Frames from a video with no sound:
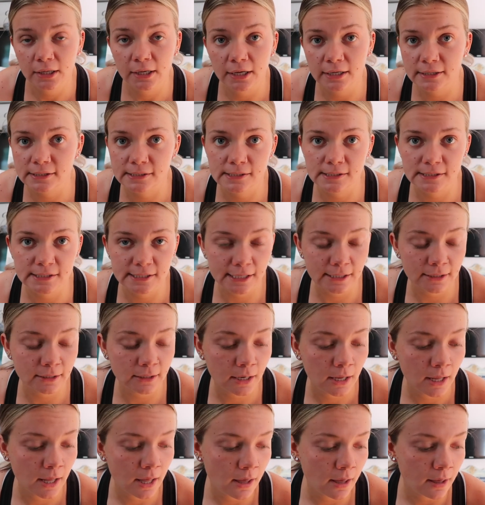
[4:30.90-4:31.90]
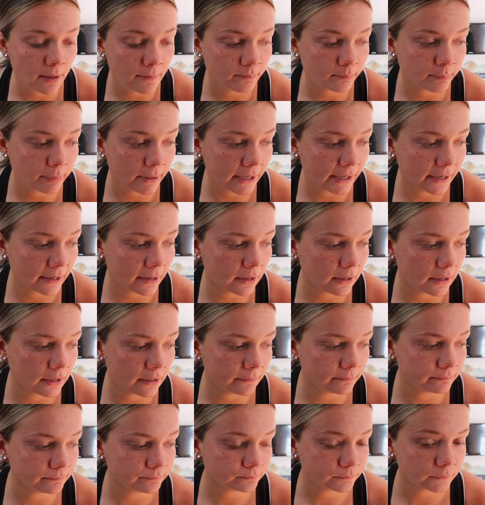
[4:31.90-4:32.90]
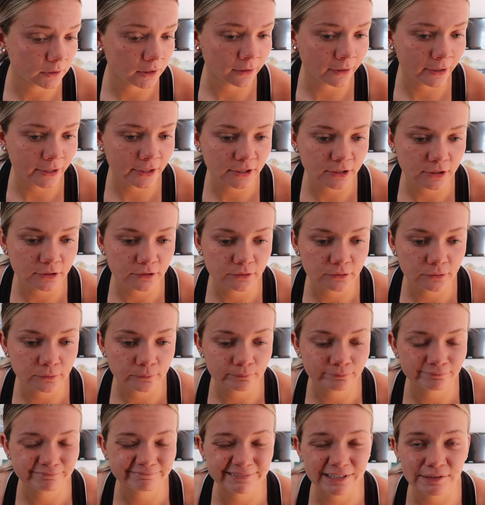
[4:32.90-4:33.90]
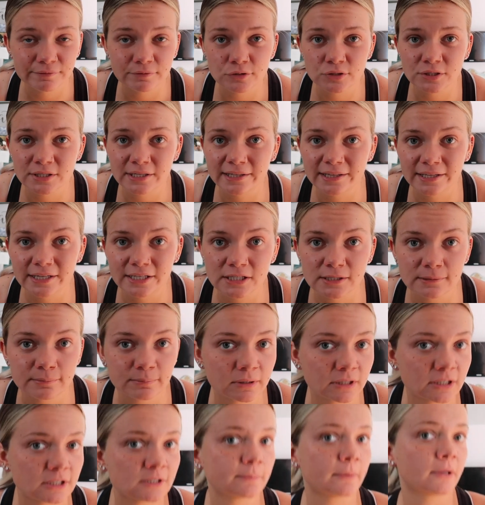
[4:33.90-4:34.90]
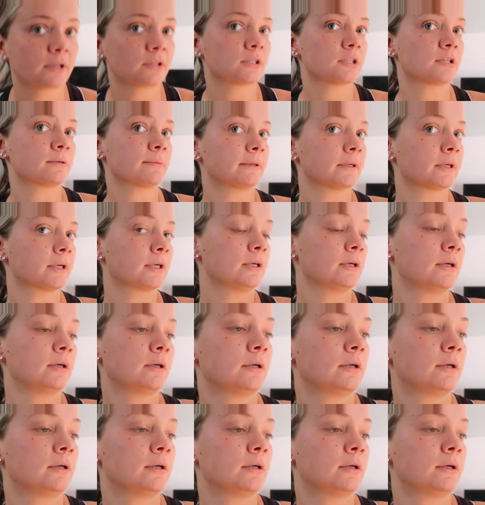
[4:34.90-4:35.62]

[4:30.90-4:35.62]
It's insane. But um, Alani Nu, if you see this, please sponsor me.